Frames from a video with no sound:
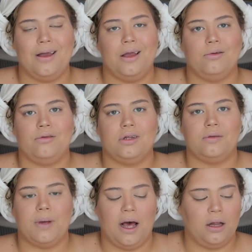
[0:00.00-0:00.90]
I used this
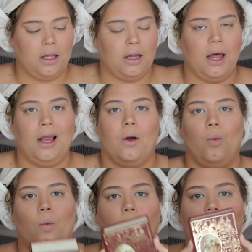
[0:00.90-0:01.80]
palette like
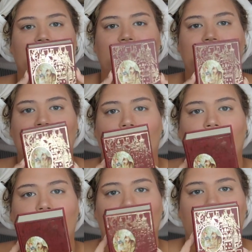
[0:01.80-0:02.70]
one
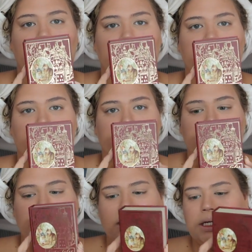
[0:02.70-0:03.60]
time or
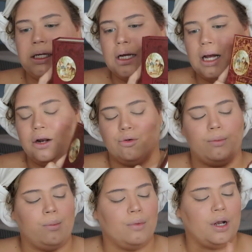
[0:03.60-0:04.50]
something. I don't
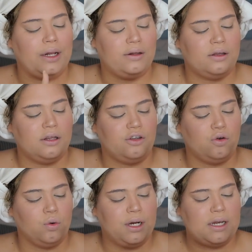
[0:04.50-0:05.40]
remember. It's the
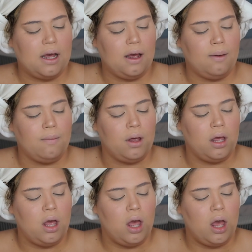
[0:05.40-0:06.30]
Storytime
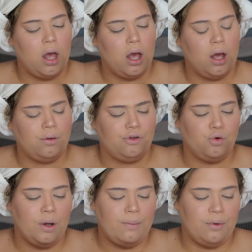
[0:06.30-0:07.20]
of
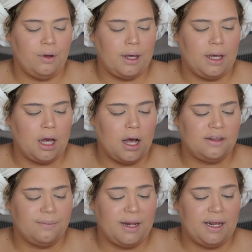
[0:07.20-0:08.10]
Storybook
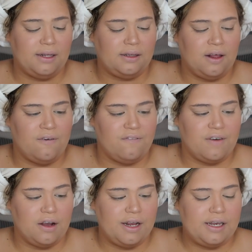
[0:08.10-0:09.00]
Cosmetics
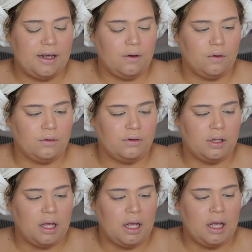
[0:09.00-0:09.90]
Fairy Tales.
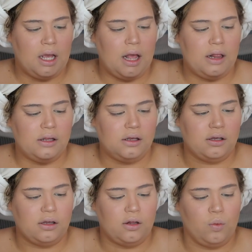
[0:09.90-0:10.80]
And this
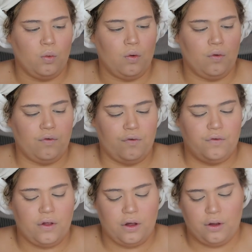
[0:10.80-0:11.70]
is the wolf,
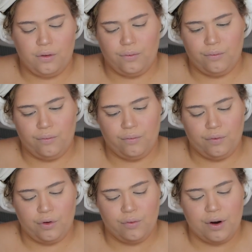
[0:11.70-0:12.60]
the
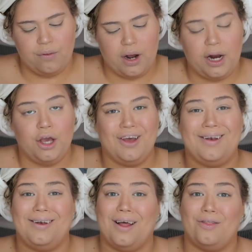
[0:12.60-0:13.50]
Little Red Riding
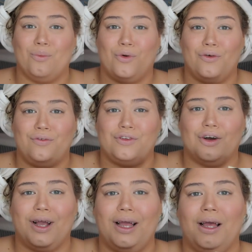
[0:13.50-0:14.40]
Hood. Not the wolf,
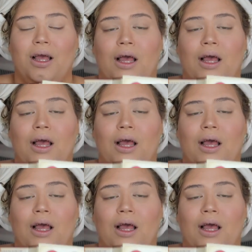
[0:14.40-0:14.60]
sorry.